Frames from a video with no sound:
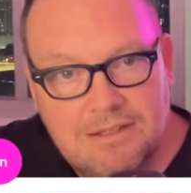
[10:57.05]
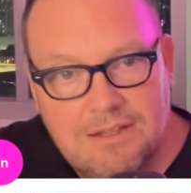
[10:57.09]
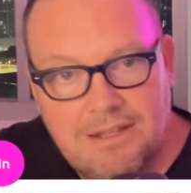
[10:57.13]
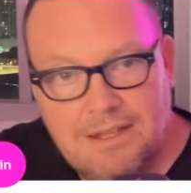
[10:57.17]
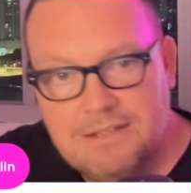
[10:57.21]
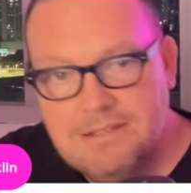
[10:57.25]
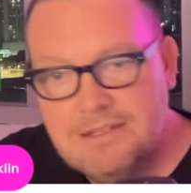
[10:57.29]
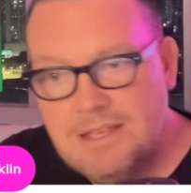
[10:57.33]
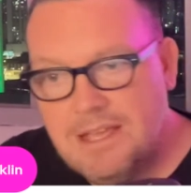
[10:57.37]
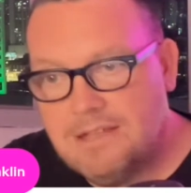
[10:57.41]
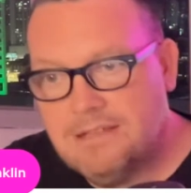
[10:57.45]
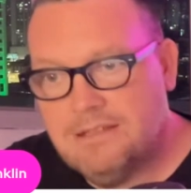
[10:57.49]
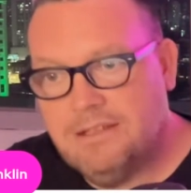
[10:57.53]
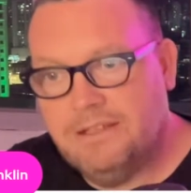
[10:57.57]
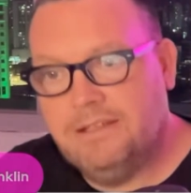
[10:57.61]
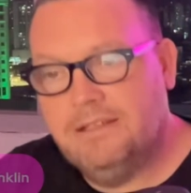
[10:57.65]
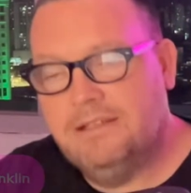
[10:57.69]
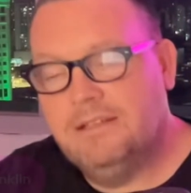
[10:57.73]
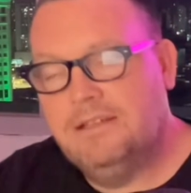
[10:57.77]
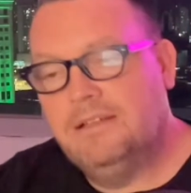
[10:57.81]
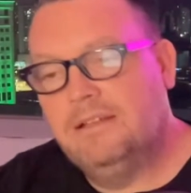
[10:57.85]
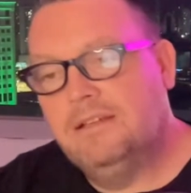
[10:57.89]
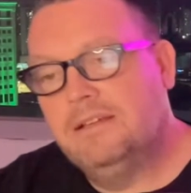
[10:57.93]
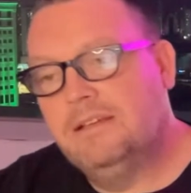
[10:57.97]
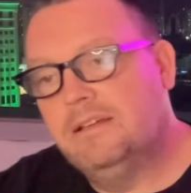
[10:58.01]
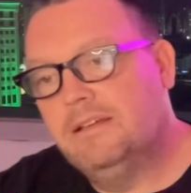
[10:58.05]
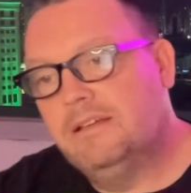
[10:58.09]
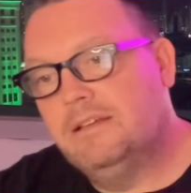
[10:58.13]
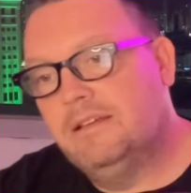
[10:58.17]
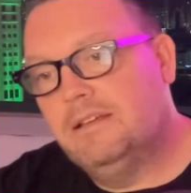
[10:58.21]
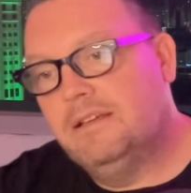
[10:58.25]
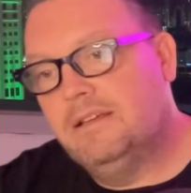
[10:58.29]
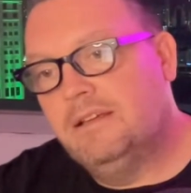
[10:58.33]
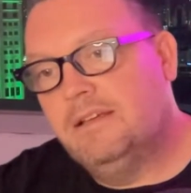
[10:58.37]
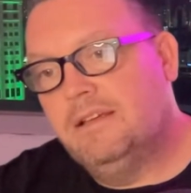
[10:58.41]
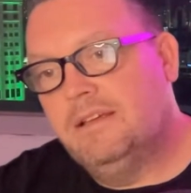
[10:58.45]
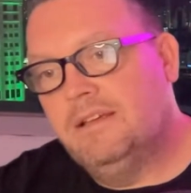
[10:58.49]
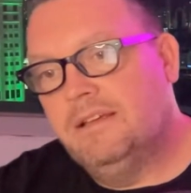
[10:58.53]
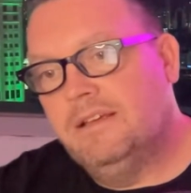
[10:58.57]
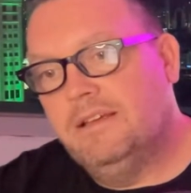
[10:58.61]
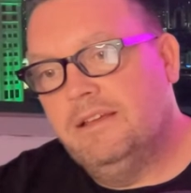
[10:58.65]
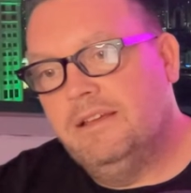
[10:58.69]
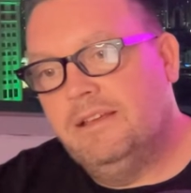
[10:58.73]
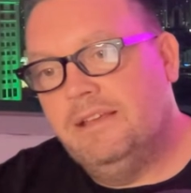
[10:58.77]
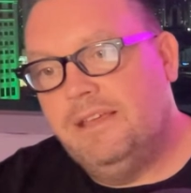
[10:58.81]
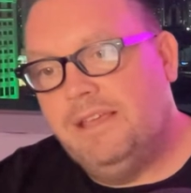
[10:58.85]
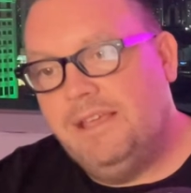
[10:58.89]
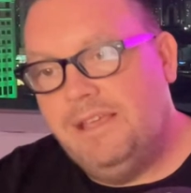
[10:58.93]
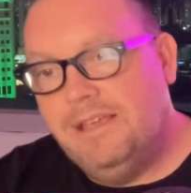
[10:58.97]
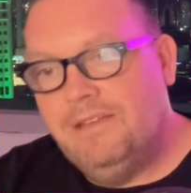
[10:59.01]
Exactly.
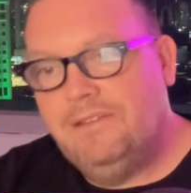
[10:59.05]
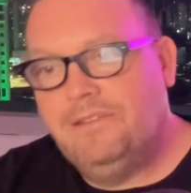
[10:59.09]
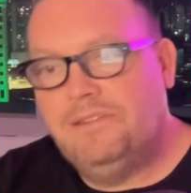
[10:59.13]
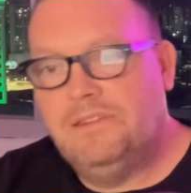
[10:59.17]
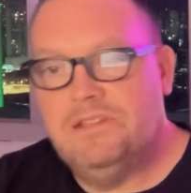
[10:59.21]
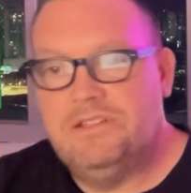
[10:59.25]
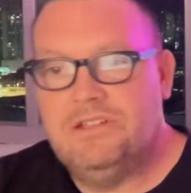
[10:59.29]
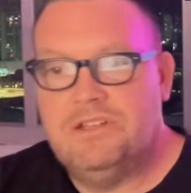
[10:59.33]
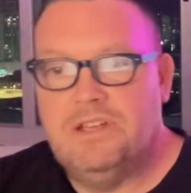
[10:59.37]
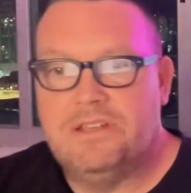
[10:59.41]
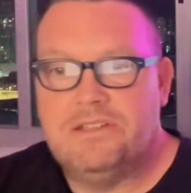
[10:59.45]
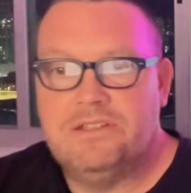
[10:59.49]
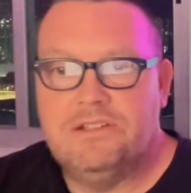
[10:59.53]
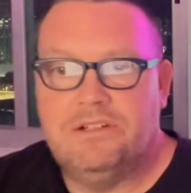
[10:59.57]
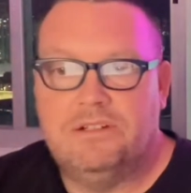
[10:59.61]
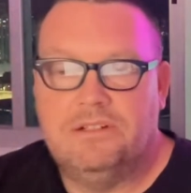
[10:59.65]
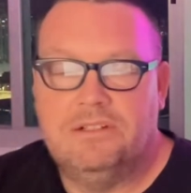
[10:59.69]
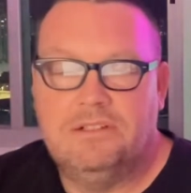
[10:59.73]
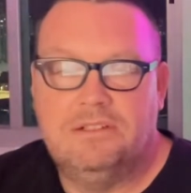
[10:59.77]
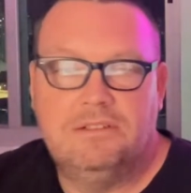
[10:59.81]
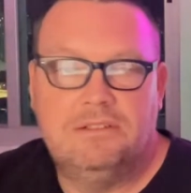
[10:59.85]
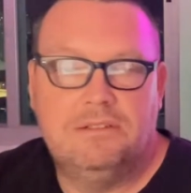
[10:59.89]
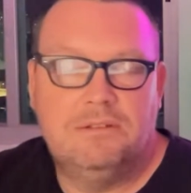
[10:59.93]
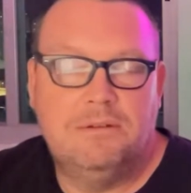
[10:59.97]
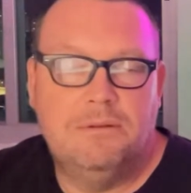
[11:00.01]
He is the jester,